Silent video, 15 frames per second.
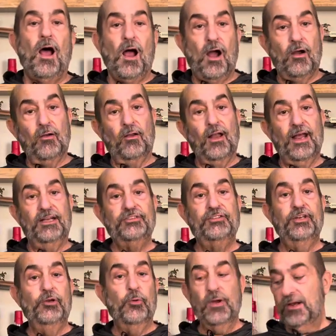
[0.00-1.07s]
Our last
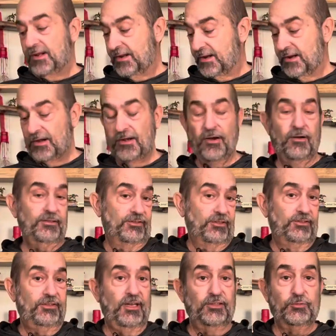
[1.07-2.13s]
ingredient in here, as I
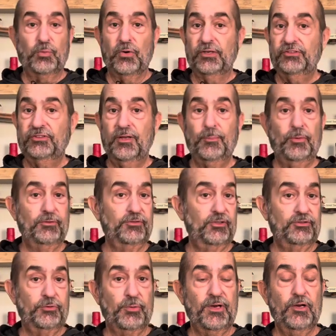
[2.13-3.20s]
said, it's pretty simple,
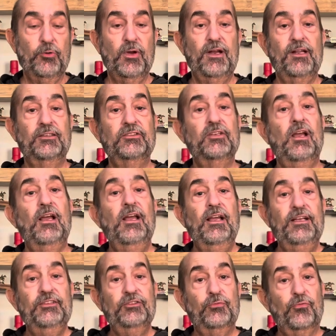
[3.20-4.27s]
just three ingredients,
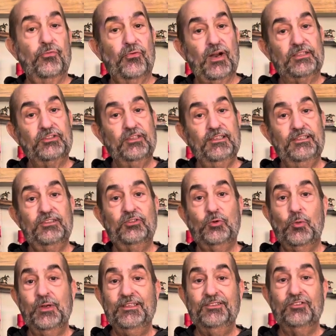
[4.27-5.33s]
is freshly
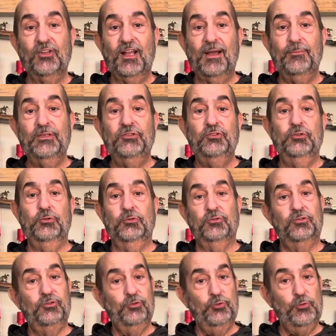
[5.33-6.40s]
squeezed lemon juice.
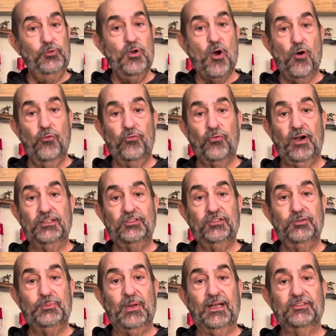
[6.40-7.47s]
You know fresh is
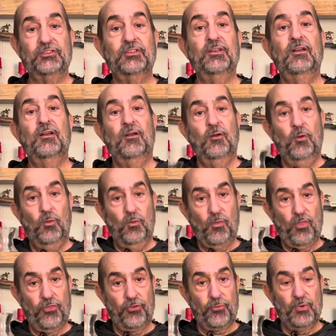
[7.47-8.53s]
best,
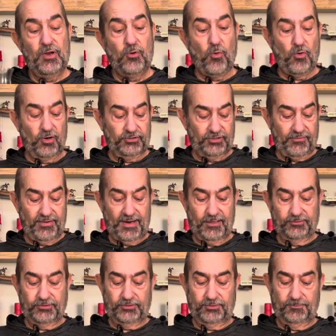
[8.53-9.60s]
three quarters of an
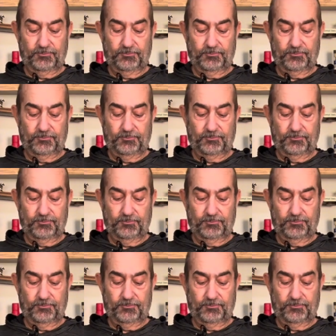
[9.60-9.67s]
ounce.